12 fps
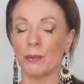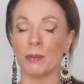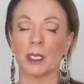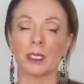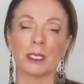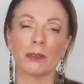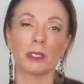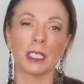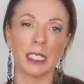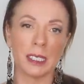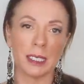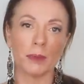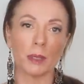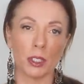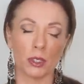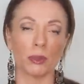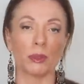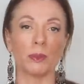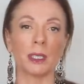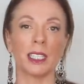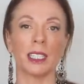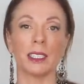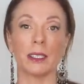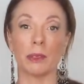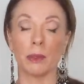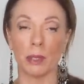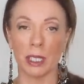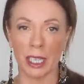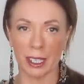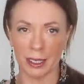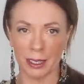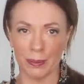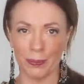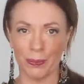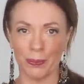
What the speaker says: because of releasing my trauma and living without it.